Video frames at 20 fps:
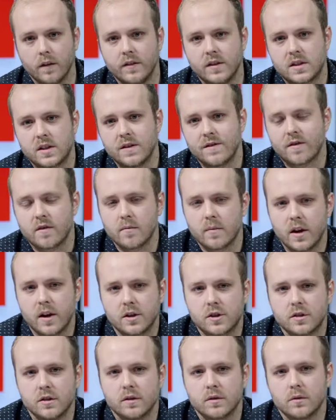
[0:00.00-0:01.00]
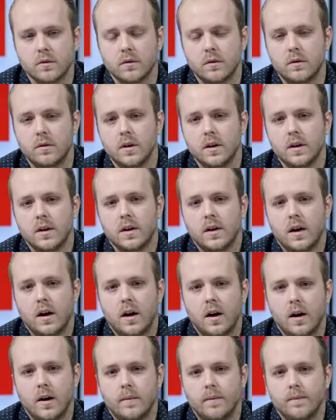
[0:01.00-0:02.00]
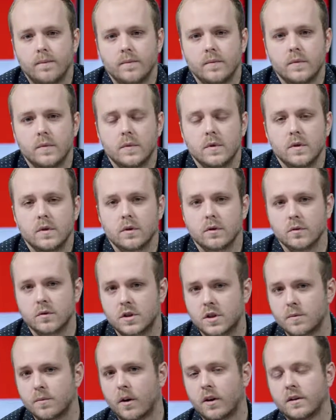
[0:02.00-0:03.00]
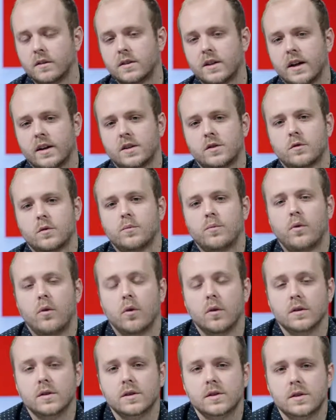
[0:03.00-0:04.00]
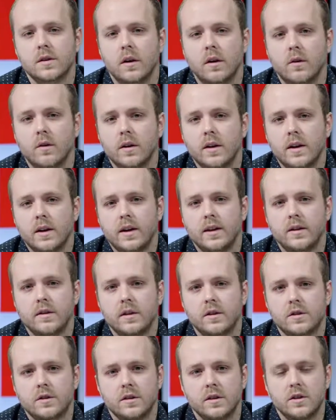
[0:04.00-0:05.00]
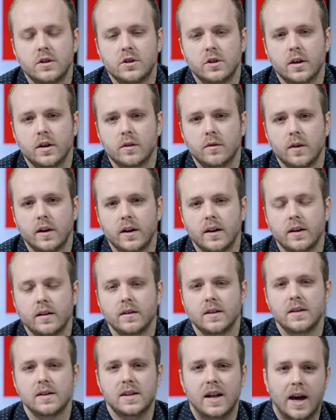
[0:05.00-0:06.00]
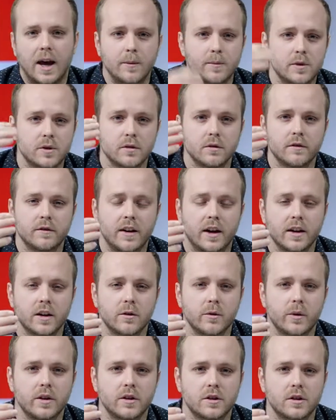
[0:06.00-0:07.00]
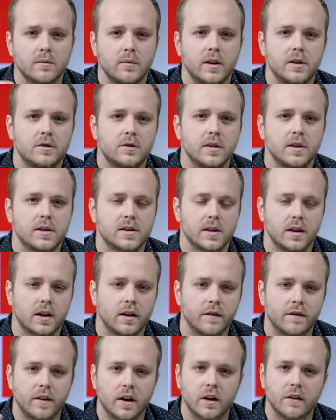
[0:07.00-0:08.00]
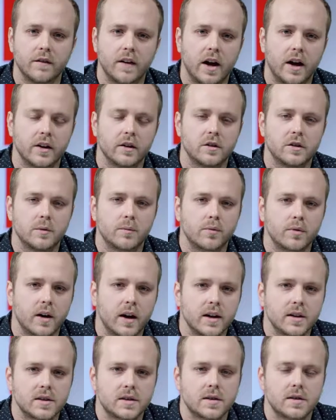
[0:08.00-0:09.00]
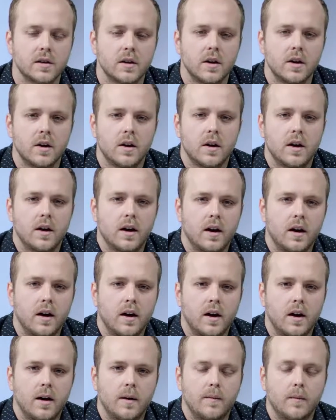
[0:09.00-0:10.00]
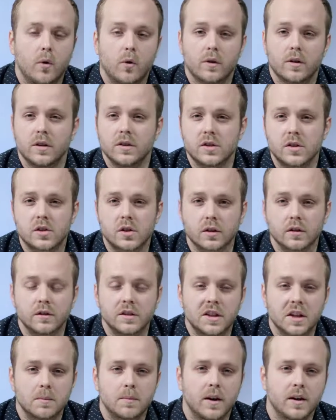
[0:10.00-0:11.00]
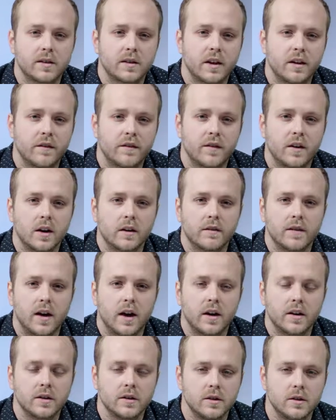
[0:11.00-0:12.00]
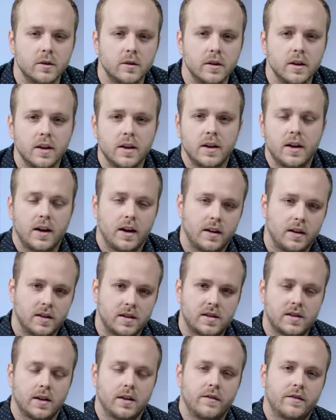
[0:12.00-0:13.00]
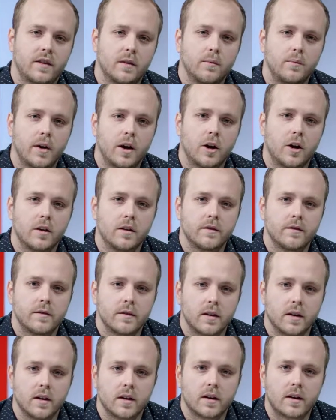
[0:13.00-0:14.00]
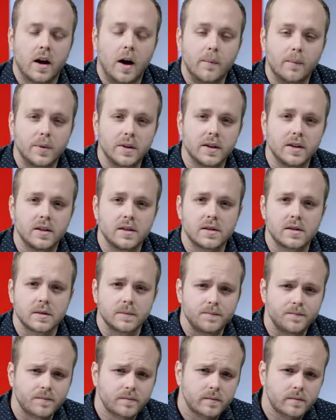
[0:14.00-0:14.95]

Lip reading: of this information through smart text reports. So in addition to generating these absolute valuation metrics like a fair value to price or an uncertainty about that fair value and a set of comparative companies,